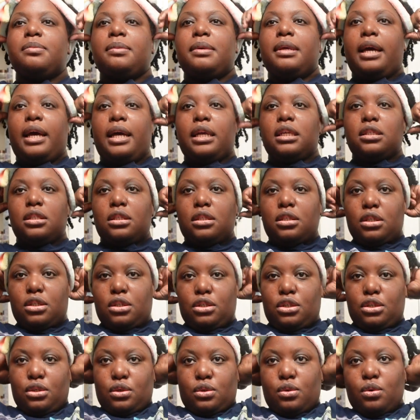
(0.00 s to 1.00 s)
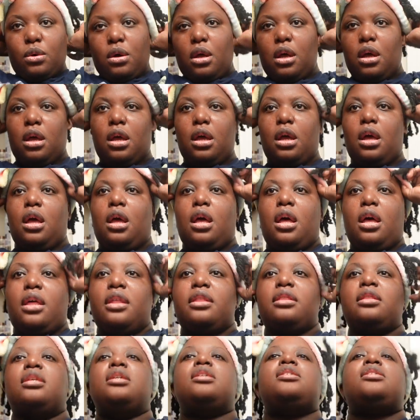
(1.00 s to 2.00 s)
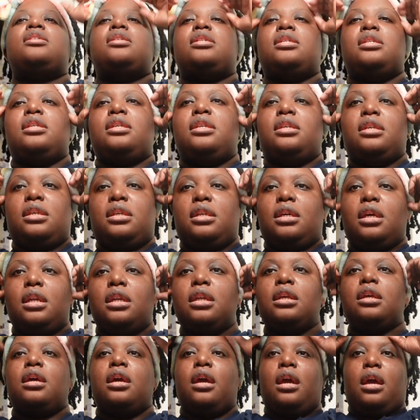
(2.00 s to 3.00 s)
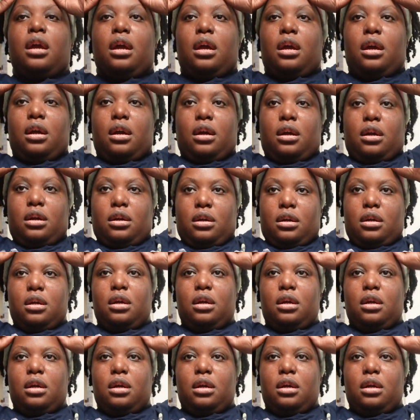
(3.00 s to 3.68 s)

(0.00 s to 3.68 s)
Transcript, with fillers: we got to do this skincare.